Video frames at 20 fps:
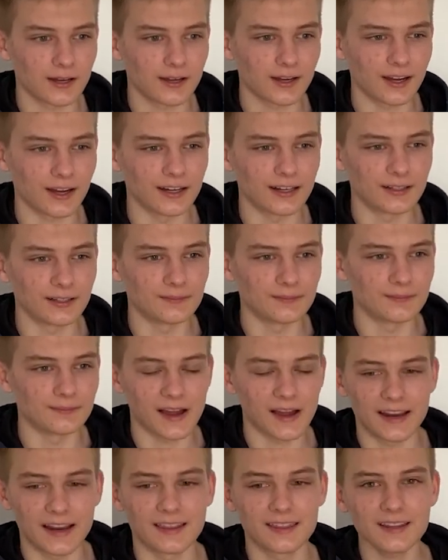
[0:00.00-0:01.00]

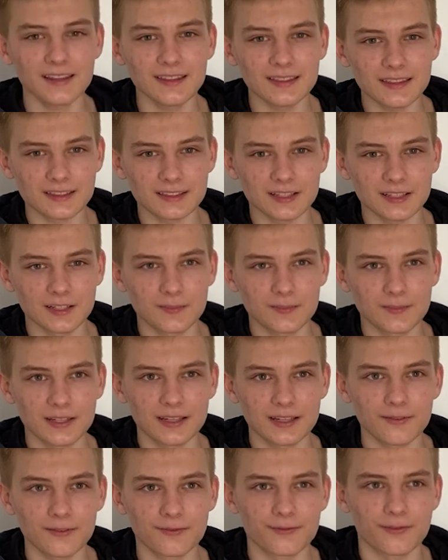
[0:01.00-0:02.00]
I think that's going to be
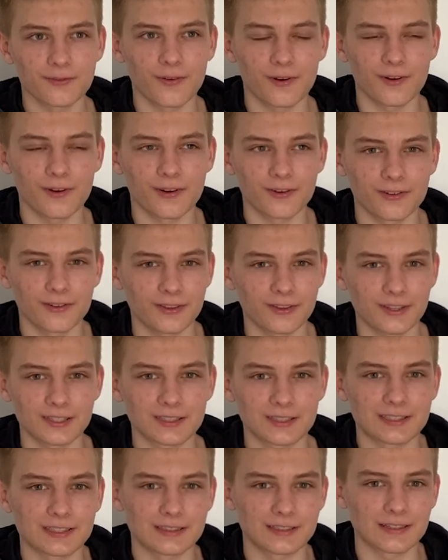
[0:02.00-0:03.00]
it for
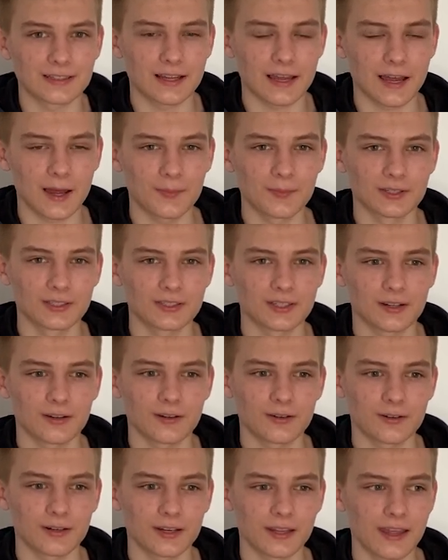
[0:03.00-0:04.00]
this
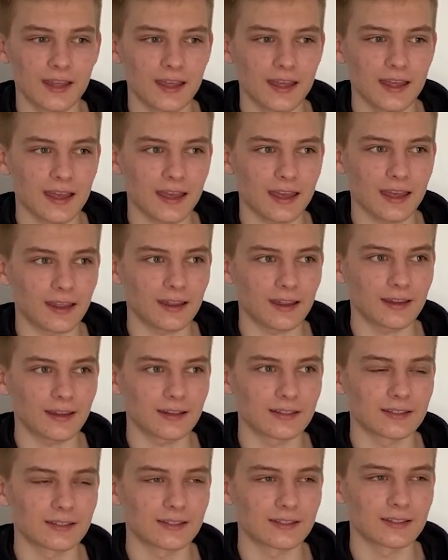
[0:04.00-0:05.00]
episode,
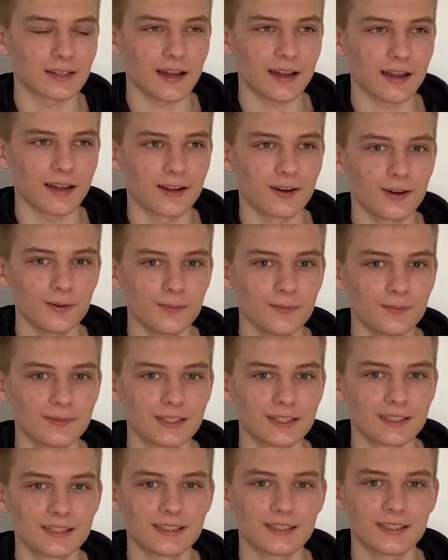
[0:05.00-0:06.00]
and I hope to
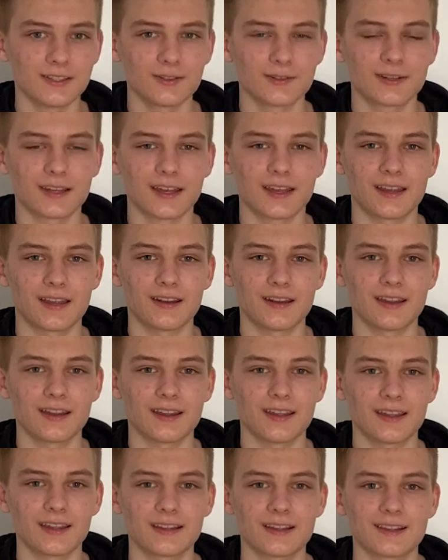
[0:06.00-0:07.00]
see you again
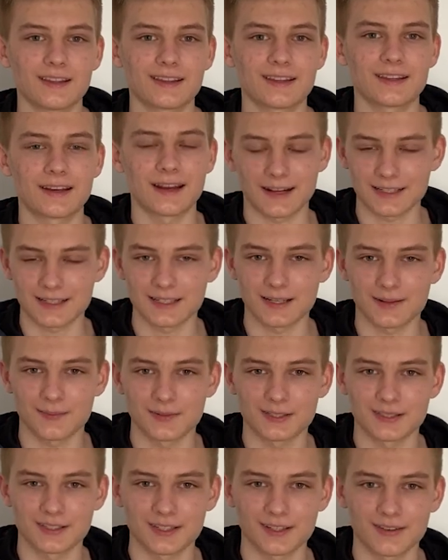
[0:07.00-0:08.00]
in the next
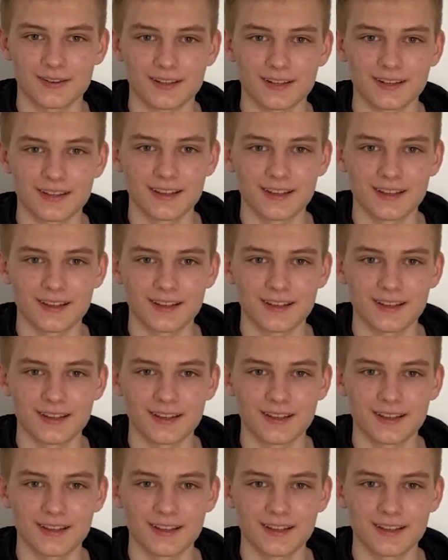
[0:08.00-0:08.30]
episode.